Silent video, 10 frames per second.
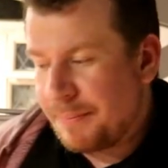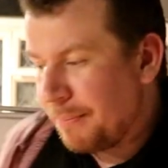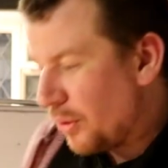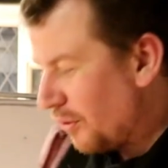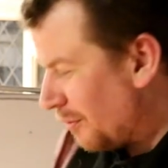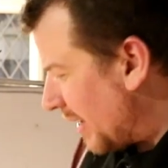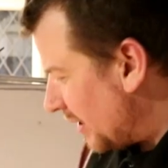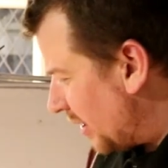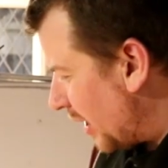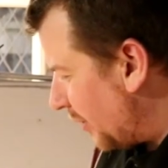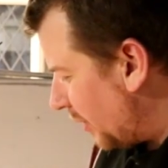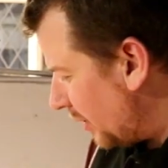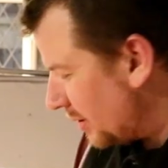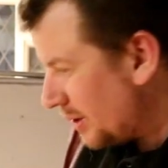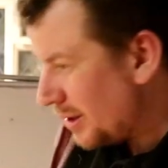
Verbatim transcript: movemento.